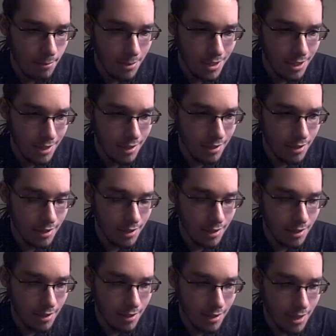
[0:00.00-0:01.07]
But yeah,
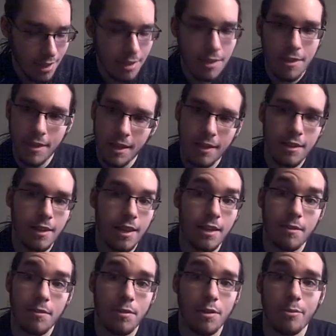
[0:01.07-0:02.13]
I think
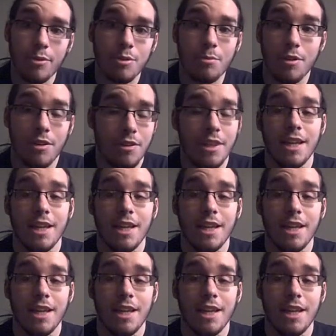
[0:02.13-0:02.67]
that for the most part,